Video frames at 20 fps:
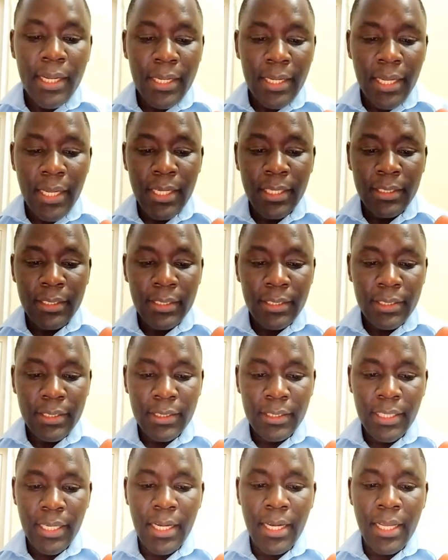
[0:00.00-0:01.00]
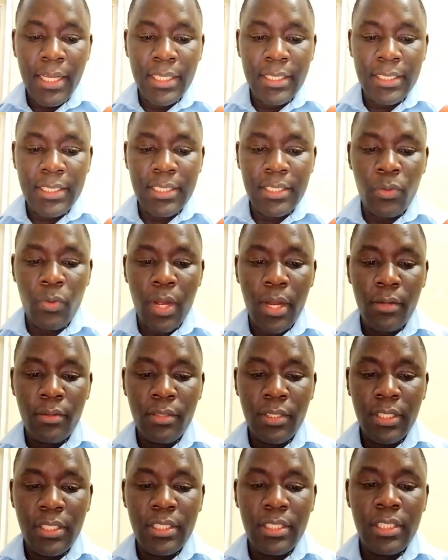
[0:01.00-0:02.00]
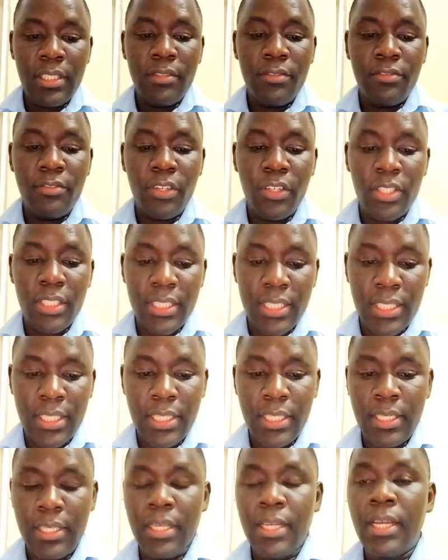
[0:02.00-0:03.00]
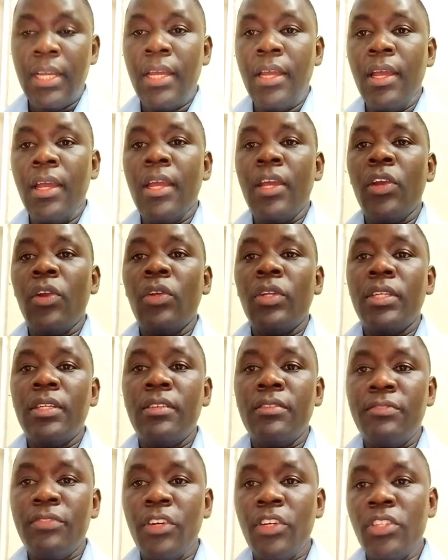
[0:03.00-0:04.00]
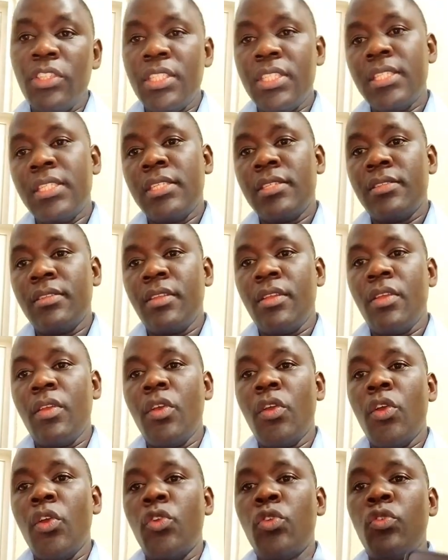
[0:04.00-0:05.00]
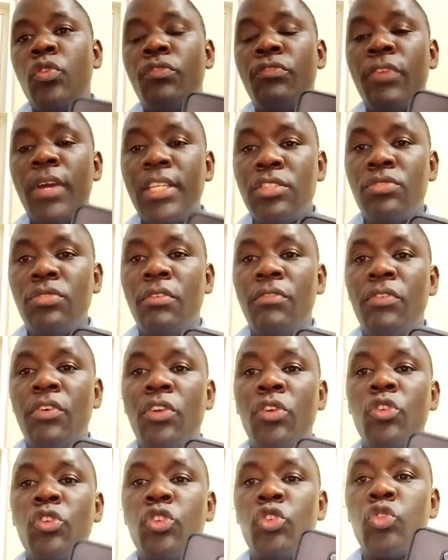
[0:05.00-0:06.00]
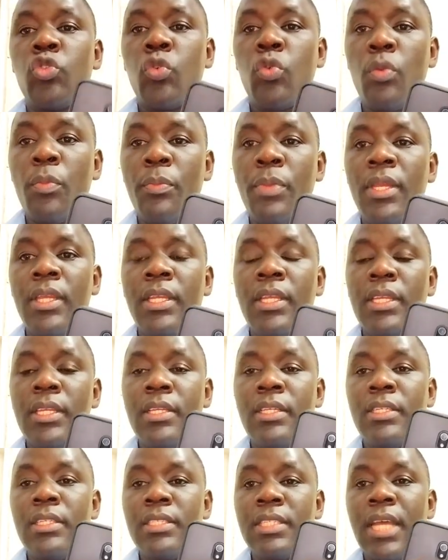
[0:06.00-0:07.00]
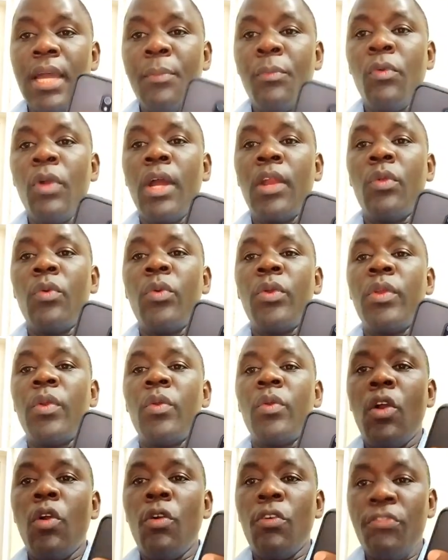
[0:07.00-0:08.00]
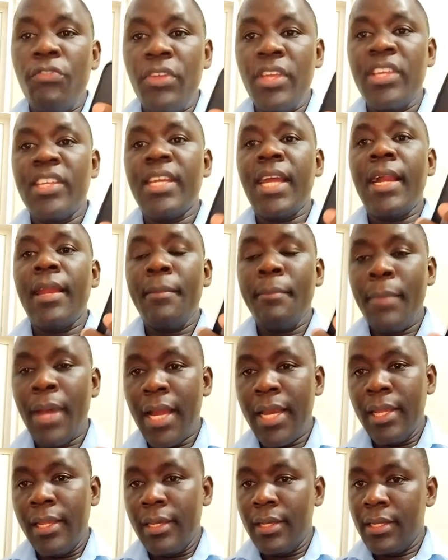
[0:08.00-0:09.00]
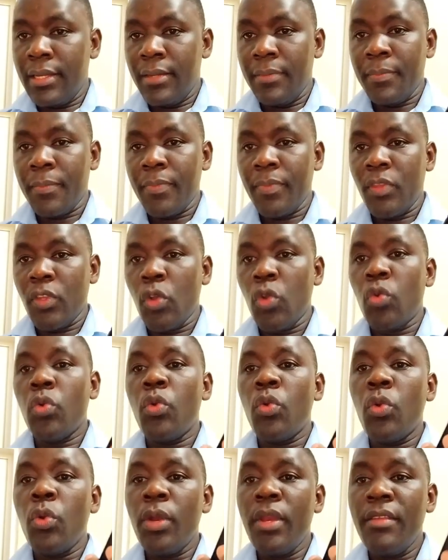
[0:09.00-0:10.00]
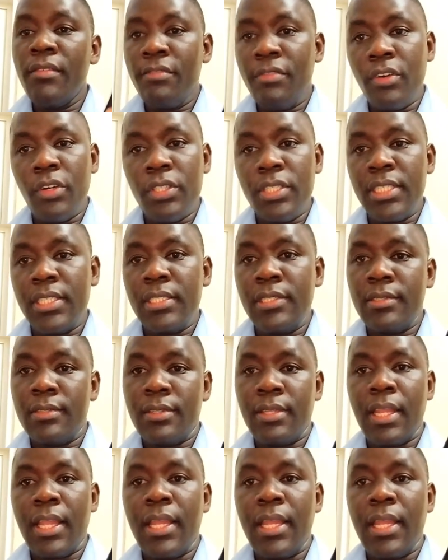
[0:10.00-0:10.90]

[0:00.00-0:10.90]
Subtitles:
Then the next one is divorced. Divorced, first of all, you should be someone who officially married to do divorce.